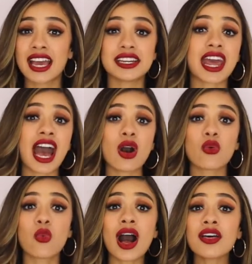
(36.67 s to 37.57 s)
Now,
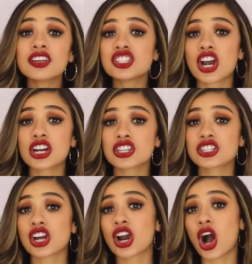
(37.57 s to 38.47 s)
while the
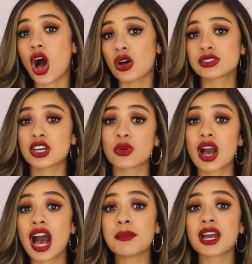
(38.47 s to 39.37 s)
Chargers are also
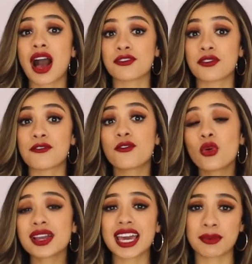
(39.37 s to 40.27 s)
coming off of a
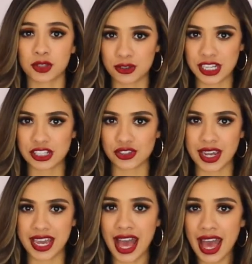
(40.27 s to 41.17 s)
four-game losing
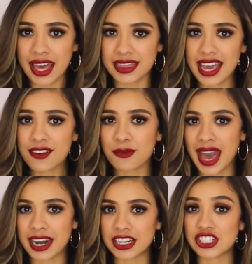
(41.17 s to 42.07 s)
streak, they've
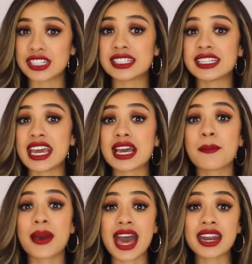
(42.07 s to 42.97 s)
managed to stay
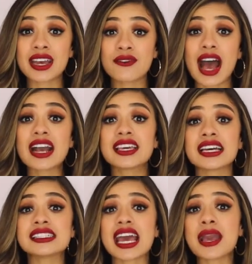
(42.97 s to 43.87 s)
competitive
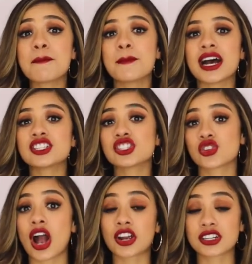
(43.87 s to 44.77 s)
against a much
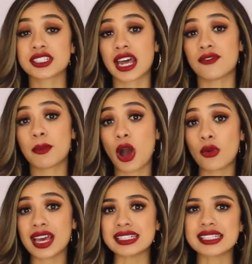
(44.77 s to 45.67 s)
stronger set of
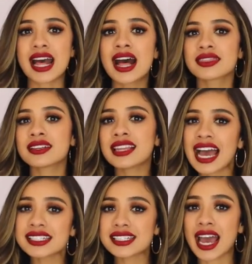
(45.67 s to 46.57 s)
opponents. The
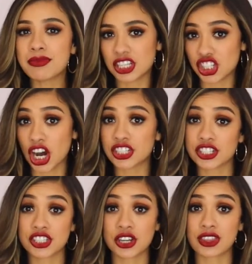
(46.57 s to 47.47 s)
last time the
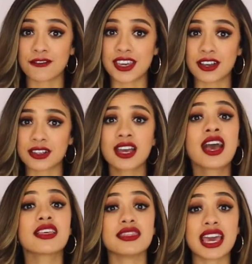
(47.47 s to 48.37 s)
Chargers took the field,
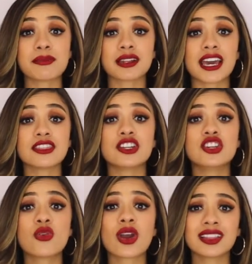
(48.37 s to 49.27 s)
they played the
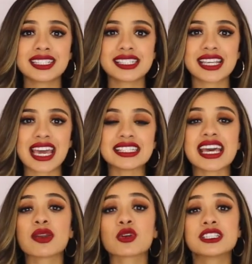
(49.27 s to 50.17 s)
New Orleans
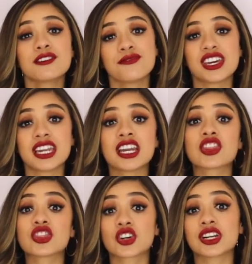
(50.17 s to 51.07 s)
Saints and were
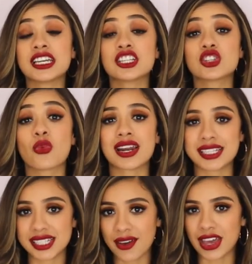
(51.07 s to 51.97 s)
defeated
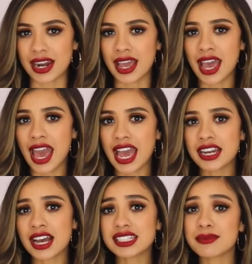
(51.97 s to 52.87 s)
30-27.
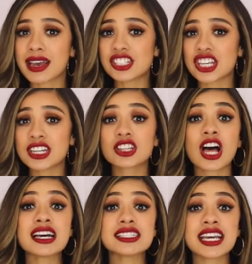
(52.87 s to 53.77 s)
And not to mention,
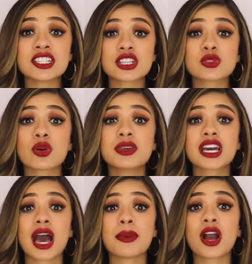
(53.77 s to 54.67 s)
Los Angeles will be
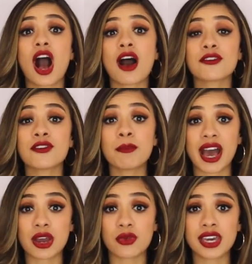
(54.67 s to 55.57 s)
coming off of a
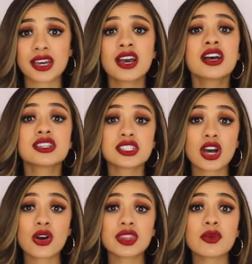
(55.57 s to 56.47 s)
bye week,
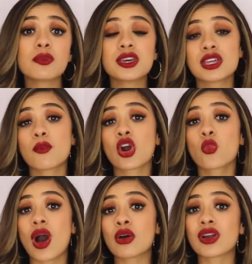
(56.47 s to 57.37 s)
so they will be the more
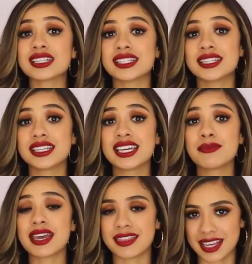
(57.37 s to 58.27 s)
well-rested
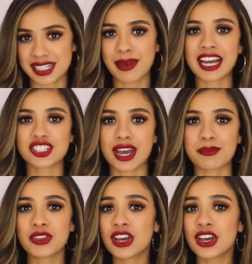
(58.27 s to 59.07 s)
team in this matchup.